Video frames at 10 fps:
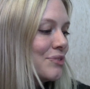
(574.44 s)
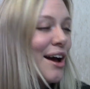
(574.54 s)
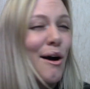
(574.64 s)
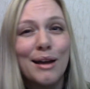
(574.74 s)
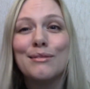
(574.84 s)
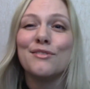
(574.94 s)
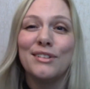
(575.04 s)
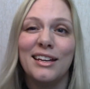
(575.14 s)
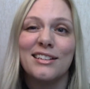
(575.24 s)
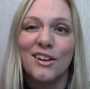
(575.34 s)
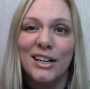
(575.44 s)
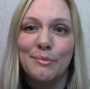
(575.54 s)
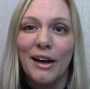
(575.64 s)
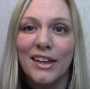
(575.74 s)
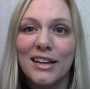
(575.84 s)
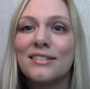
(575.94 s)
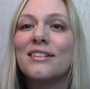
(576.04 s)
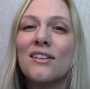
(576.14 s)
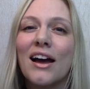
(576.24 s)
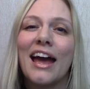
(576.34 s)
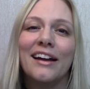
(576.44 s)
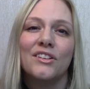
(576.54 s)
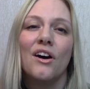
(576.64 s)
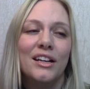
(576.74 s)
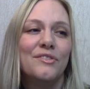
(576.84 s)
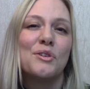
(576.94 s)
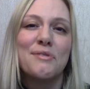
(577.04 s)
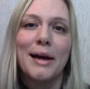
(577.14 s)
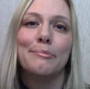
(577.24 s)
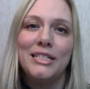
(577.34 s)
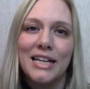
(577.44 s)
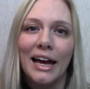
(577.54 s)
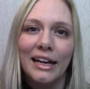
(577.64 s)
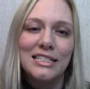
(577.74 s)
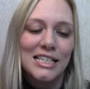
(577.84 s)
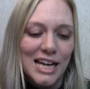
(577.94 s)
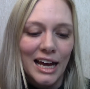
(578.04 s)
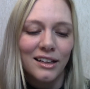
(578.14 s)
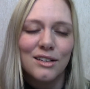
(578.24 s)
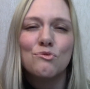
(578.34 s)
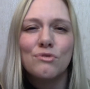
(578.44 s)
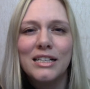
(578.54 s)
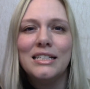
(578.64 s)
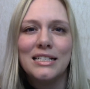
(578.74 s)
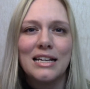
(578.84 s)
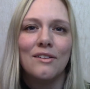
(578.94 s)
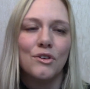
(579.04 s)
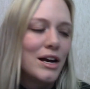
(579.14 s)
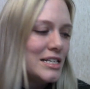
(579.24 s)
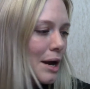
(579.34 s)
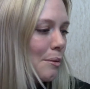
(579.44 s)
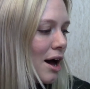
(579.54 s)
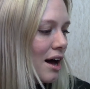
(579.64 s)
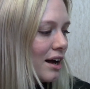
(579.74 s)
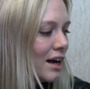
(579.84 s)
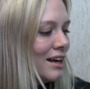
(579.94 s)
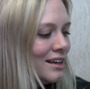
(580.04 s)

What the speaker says: I was really excited about this because I had kind of a crappy day today. Like, I really didn't have a great day at work.